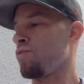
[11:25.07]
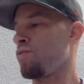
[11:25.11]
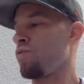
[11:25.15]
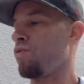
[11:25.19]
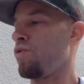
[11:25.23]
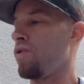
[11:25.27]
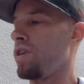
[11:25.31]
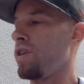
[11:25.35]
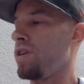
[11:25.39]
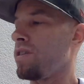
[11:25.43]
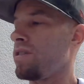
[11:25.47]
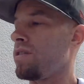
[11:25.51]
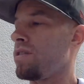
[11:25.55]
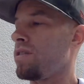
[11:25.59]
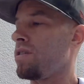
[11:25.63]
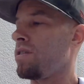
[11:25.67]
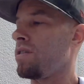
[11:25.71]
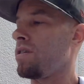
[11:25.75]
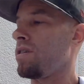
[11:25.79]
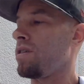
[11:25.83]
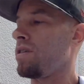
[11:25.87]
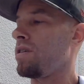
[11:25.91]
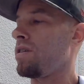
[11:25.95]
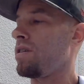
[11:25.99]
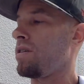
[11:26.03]
1.
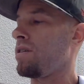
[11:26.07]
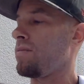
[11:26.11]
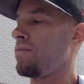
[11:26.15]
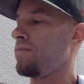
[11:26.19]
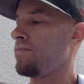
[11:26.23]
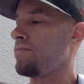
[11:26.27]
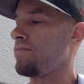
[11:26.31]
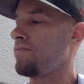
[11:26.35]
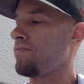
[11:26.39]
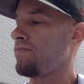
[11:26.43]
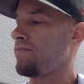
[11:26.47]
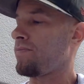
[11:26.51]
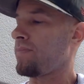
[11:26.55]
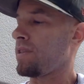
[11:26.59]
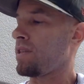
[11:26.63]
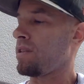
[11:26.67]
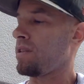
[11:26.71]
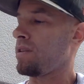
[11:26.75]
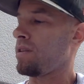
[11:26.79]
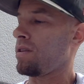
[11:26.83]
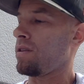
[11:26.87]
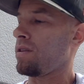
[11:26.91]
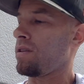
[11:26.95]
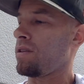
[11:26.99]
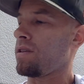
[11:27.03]
I
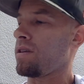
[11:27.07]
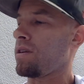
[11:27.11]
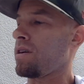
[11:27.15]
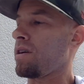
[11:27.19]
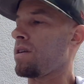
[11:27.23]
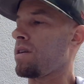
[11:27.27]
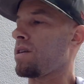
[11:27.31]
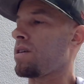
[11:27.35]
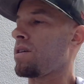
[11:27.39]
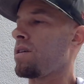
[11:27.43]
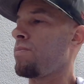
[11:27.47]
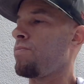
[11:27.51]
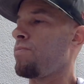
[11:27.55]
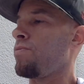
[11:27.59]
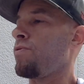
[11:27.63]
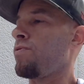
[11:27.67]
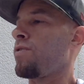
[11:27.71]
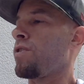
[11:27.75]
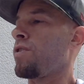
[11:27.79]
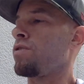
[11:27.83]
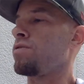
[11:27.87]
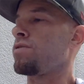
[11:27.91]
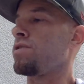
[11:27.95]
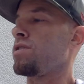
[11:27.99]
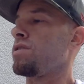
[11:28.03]
got a couple
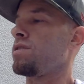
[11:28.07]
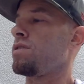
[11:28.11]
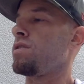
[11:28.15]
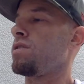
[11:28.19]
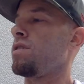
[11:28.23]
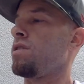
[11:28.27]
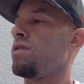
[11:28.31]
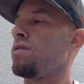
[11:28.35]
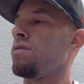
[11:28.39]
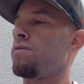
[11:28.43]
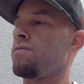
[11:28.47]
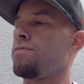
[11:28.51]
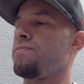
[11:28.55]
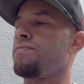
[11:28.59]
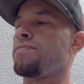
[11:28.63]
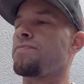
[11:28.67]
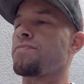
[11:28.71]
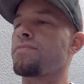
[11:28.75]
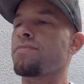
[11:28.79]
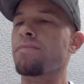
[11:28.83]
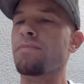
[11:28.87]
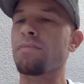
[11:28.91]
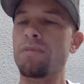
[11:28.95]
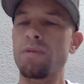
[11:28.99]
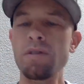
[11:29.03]
verses here I
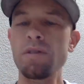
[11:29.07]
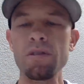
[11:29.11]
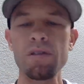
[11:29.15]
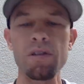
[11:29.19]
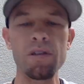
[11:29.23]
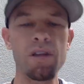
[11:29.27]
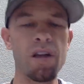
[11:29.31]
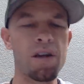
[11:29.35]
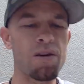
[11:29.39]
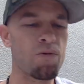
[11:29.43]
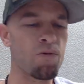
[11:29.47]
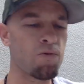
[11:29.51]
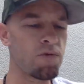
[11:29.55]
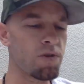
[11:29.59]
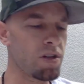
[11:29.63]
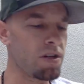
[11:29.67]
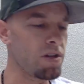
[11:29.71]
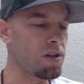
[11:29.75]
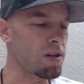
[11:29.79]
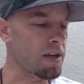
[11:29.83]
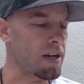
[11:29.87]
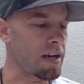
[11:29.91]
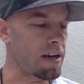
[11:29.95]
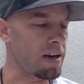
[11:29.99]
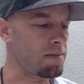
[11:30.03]
don't want to
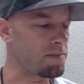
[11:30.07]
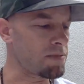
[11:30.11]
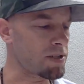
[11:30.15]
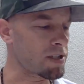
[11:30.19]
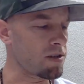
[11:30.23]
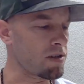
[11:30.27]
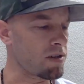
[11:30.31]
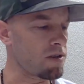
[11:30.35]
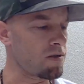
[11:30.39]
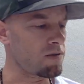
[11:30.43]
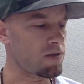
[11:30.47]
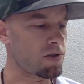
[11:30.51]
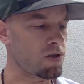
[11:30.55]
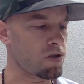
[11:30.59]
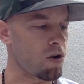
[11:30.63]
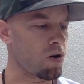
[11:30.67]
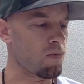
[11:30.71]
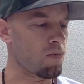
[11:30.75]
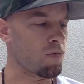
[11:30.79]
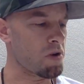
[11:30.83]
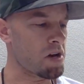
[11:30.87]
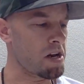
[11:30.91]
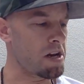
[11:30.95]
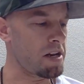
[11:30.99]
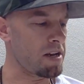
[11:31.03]
look at. I'm just going to start
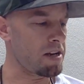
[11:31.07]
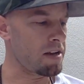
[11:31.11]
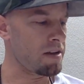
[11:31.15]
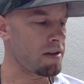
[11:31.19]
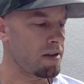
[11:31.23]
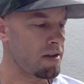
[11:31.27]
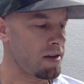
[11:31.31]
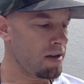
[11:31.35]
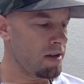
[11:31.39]
reading.